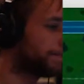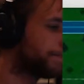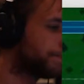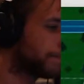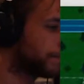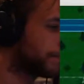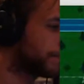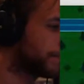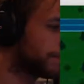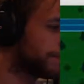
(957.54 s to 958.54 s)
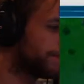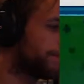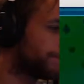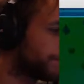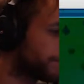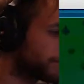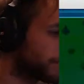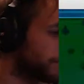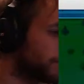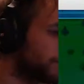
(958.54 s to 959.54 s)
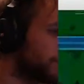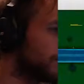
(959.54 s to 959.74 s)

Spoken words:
(no one is talking)